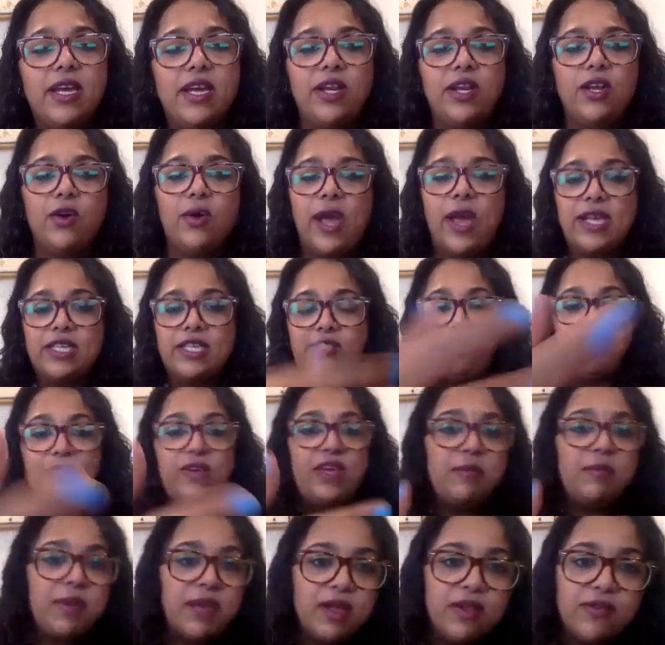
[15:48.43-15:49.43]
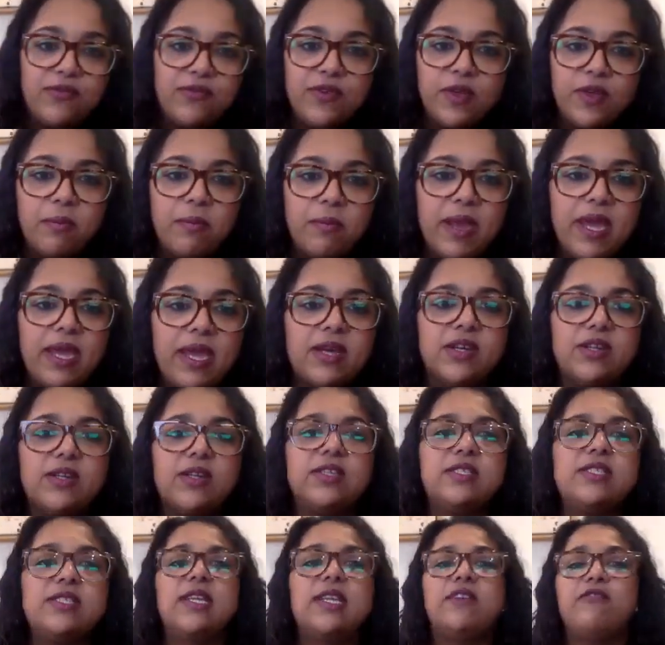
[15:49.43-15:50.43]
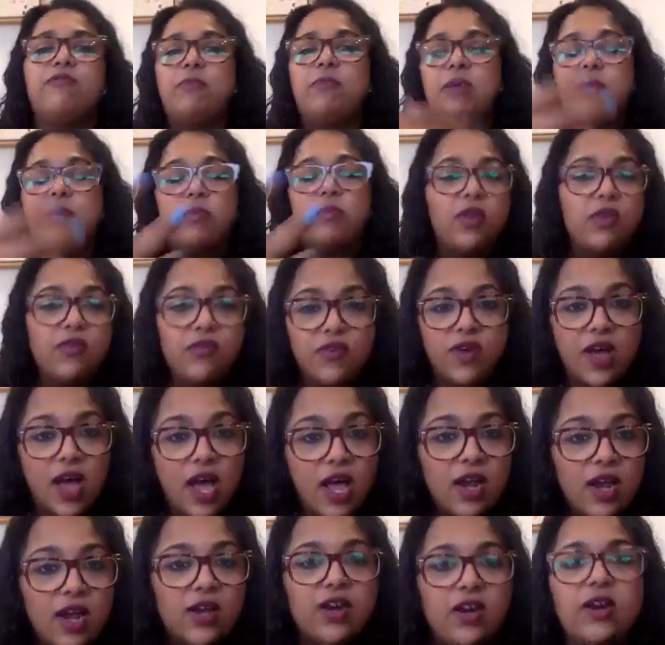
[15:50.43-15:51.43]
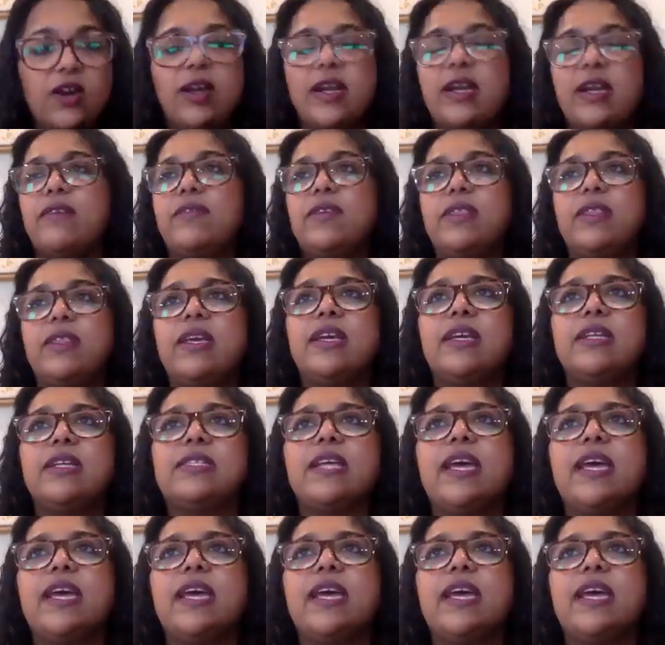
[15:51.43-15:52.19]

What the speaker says: you know, as female filmmakers and as people of color and everything,